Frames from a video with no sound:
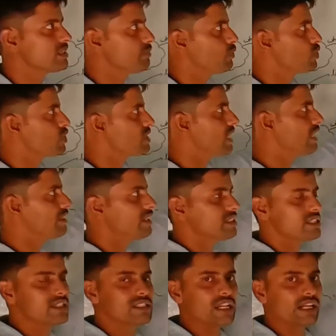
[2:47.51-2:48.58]
Suppose that
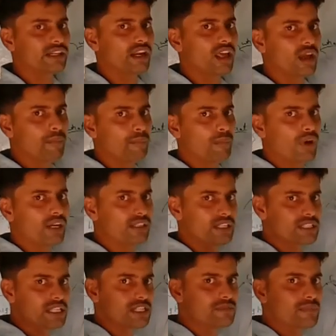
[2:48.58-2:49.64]
this is electric component,
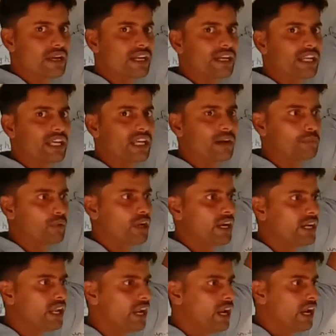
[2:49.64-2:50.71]
this is magnetic
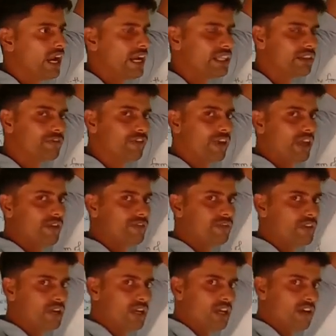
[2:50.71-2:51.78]
component, and the
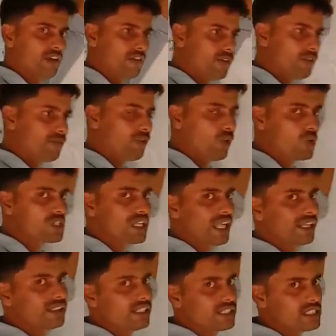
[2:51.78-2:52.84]
wave flows
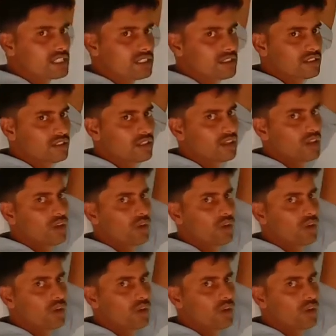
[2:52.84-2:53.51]
like this.